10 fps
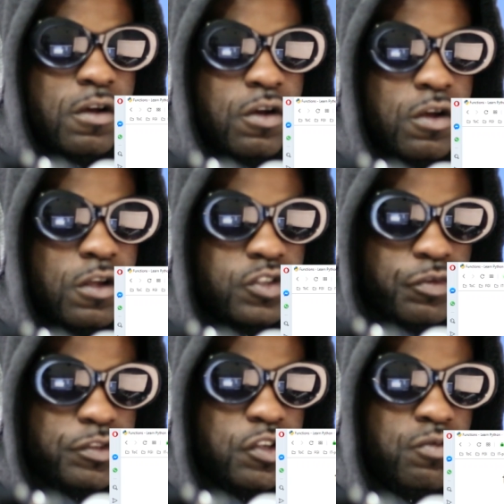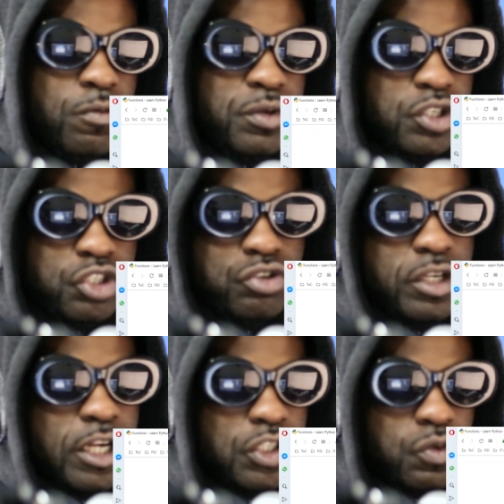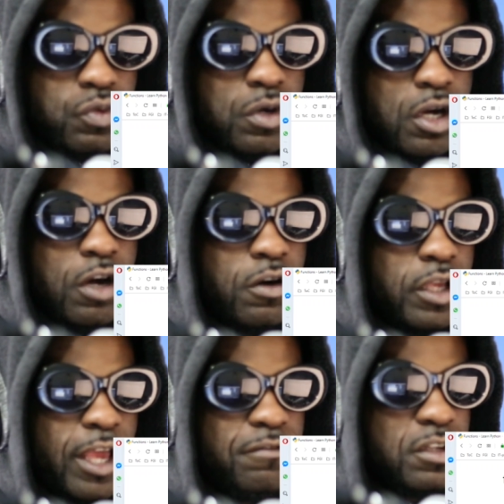So the return will be the string that you gave it,